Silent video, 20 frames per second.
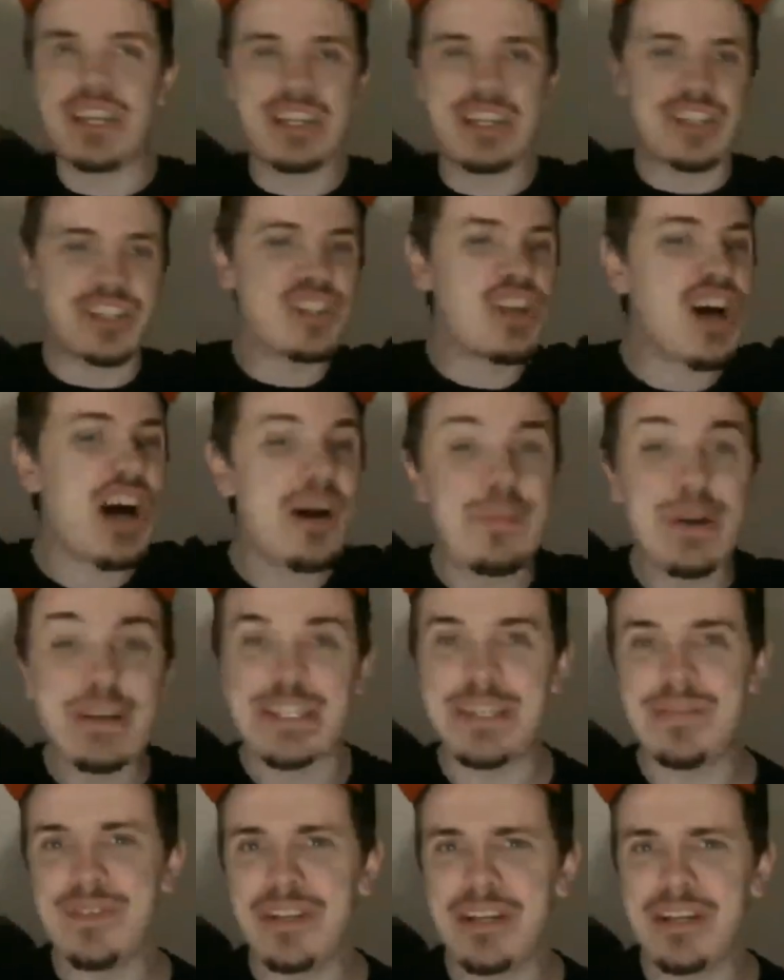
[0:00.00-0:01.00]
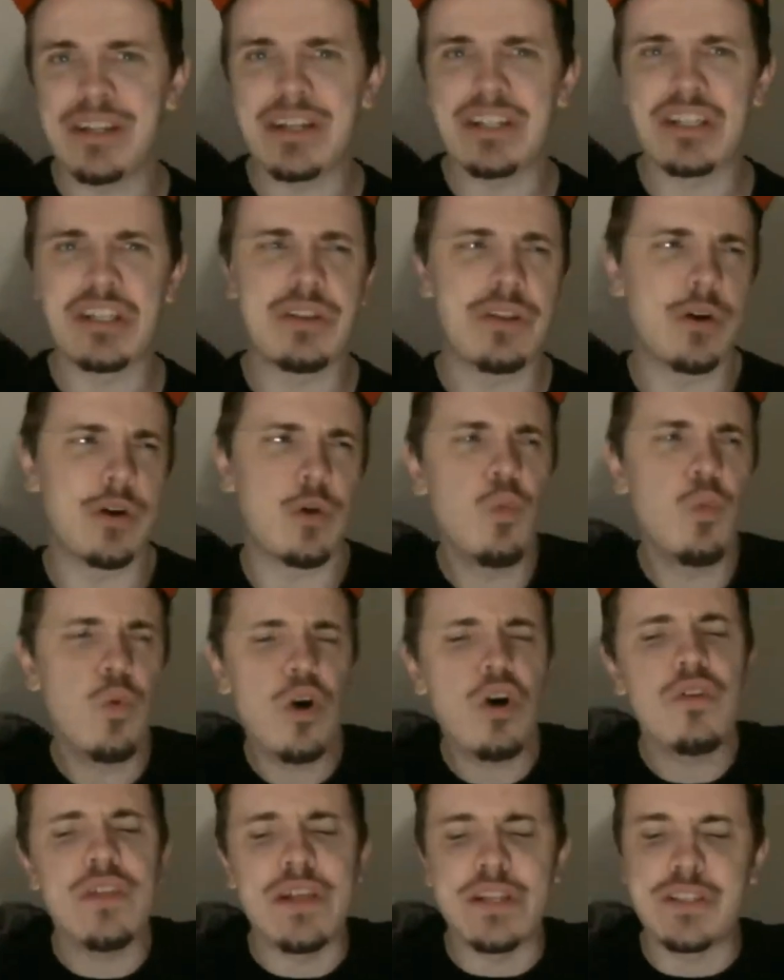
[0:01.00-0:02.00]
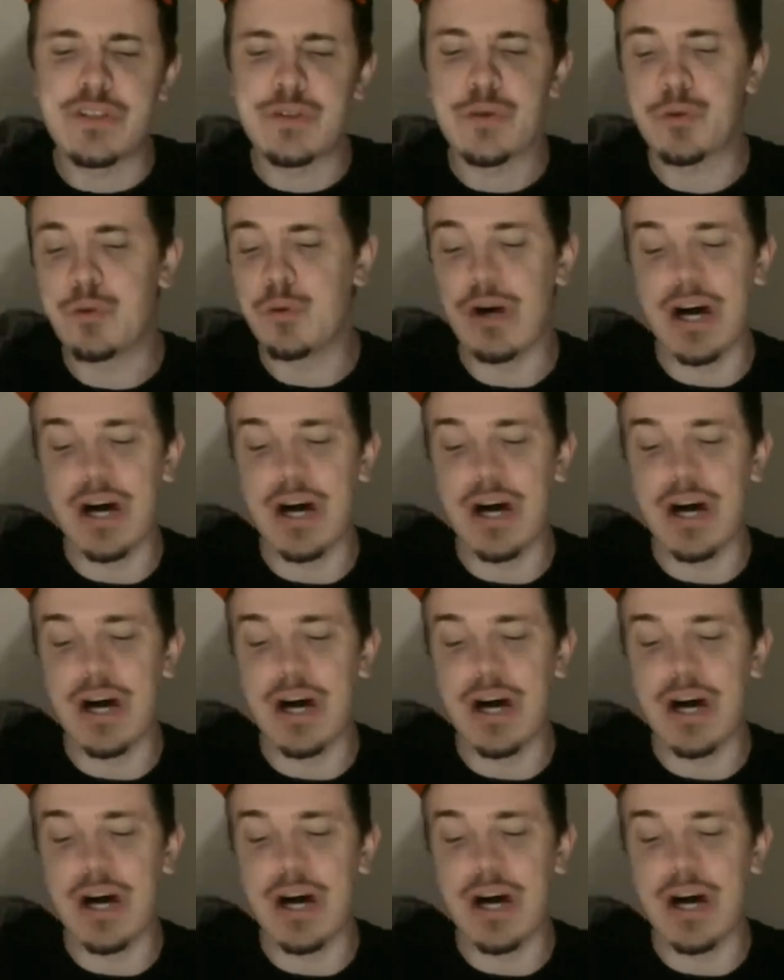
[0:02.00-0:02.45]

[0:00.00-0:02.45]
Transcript: like saw my DVD collection, they're like, "Whoa, that's so cool!"